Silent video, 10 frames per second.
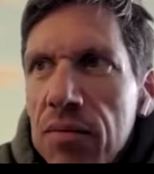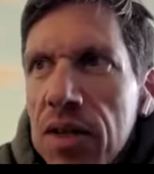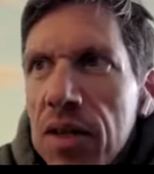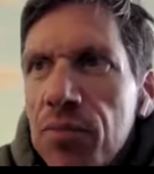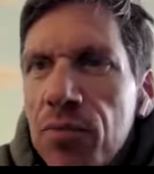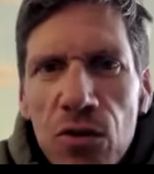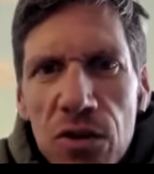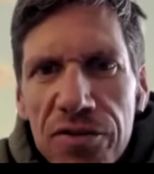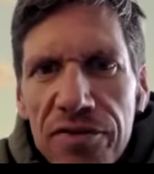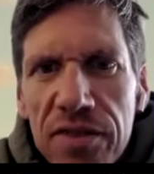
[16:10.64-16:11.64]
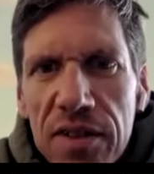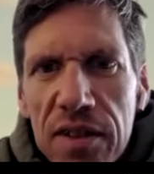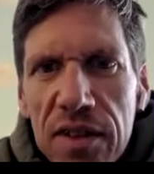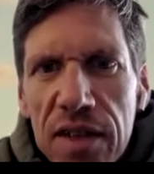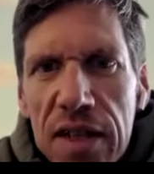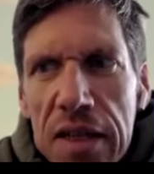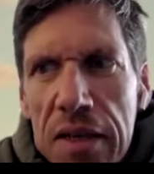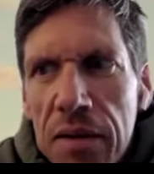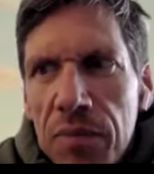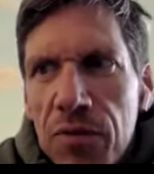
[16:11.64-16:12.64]
improve
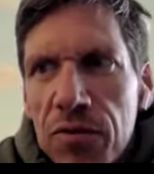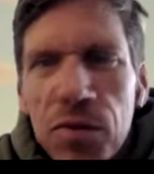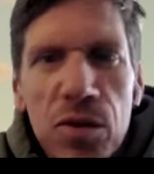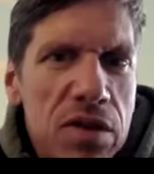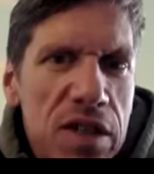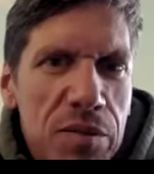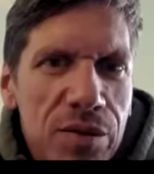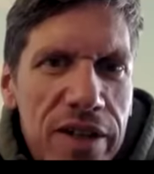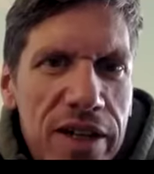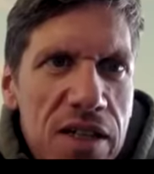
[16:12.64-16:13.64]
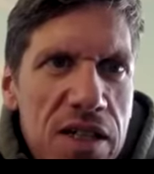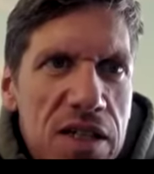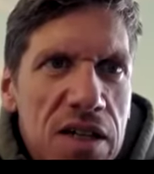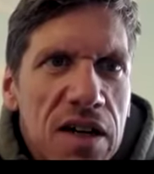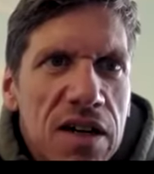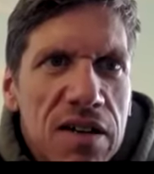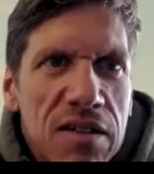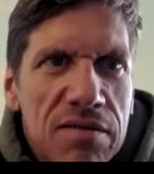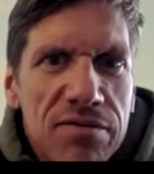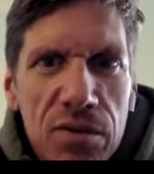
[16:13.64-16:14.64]
protein production
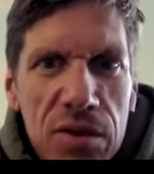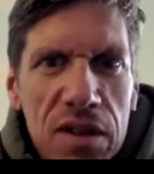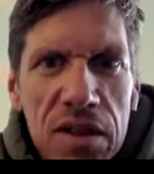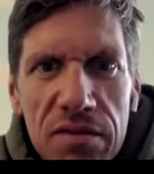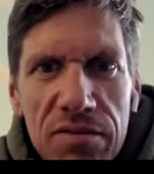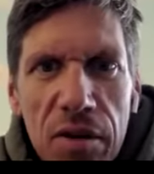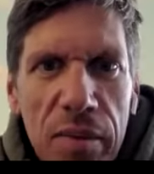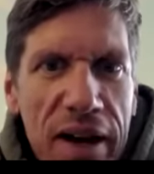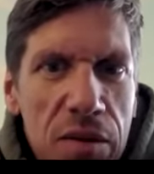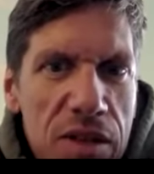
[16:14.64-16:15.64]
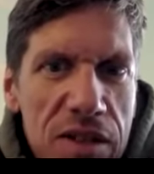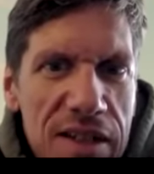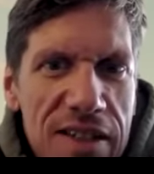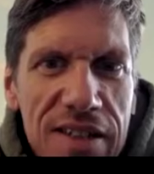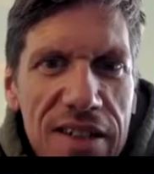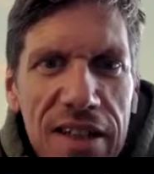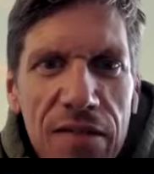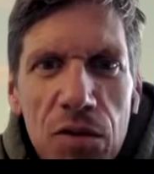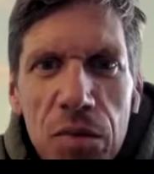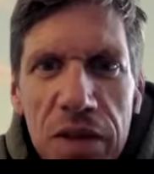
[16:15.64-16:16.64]
from animals, I think it
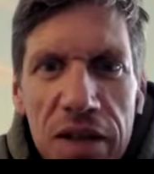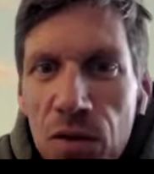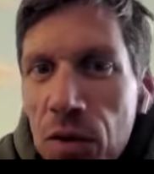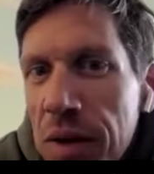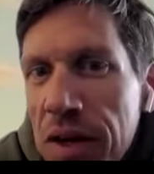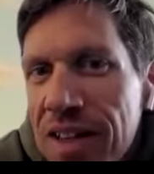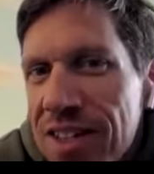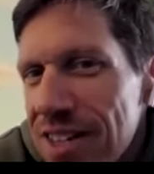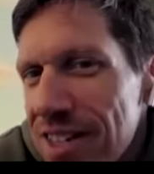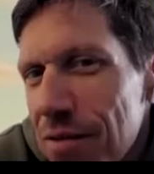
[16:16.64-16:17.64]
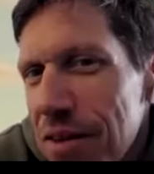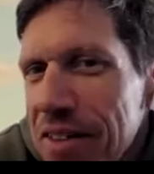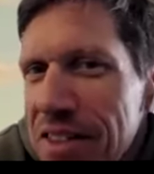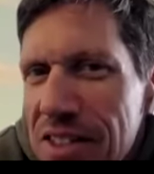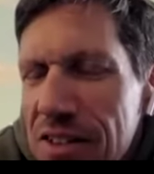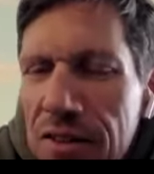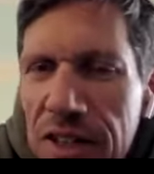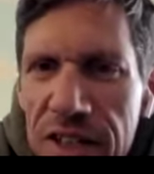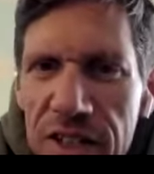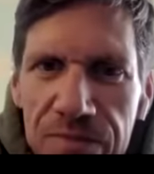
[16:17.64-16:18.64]
would be just a win-win
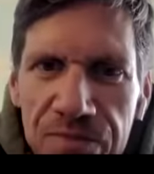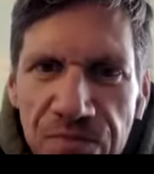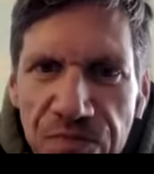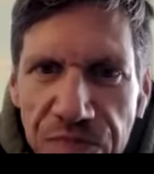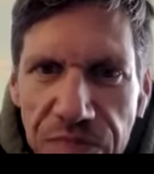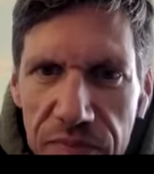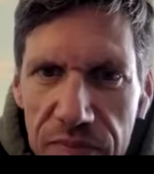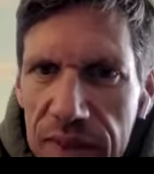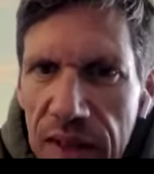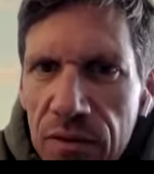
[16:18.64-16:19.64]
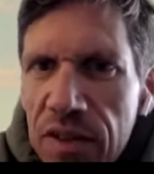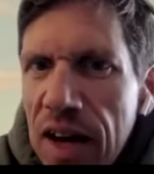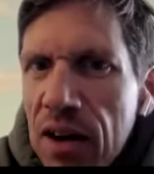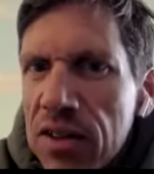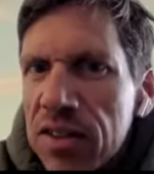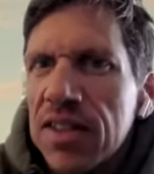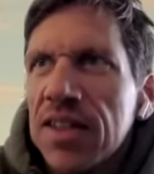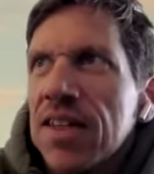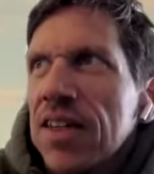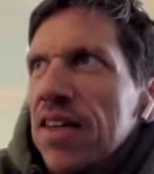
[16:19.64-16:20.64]
situation, without
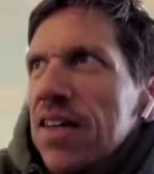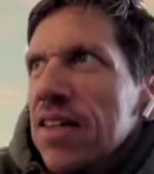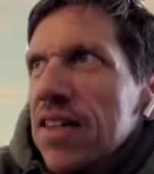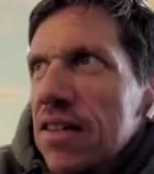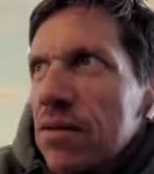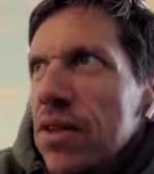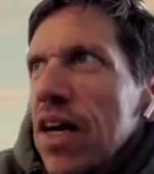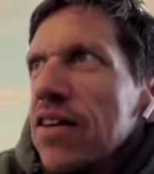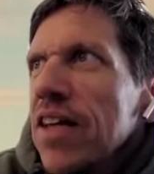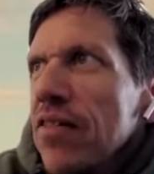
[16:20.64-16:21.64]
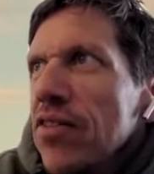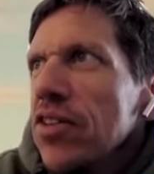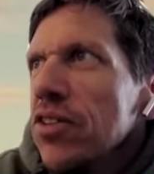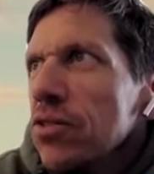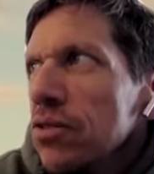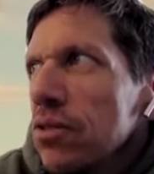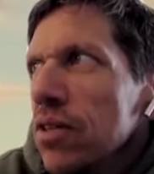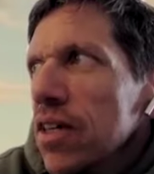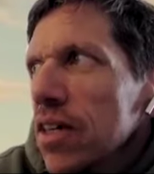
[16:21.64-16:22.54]
having to